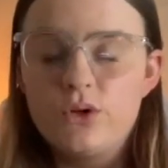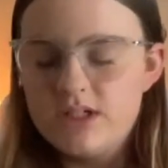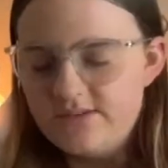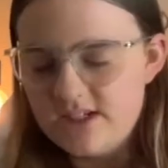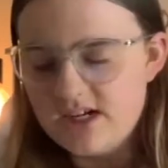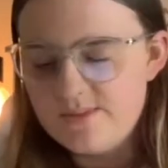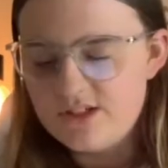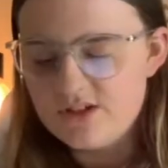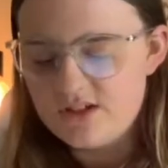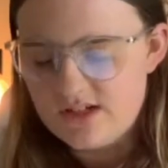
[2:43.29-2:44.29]
TV Time is
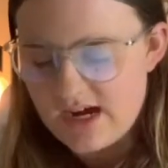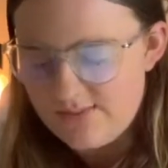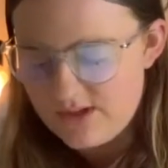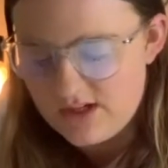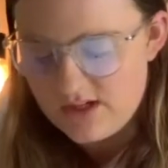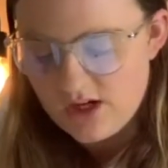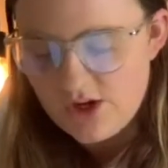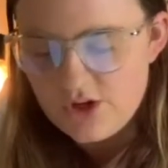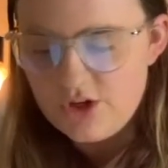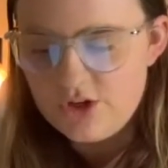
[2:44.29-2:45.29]
just an app that
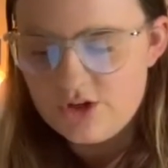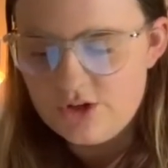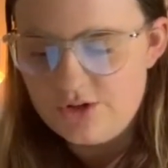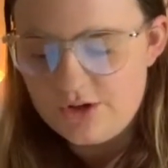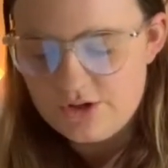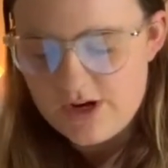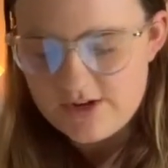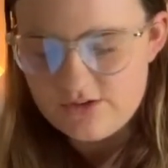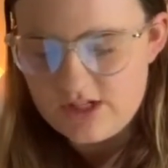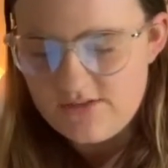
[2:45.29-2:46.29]
you can track
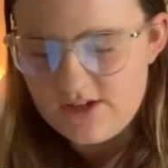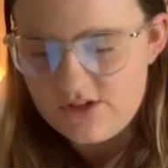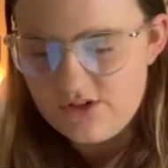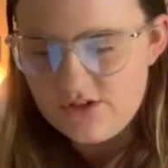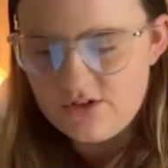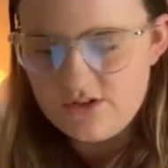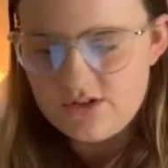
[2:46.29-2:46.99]
your TV shows on.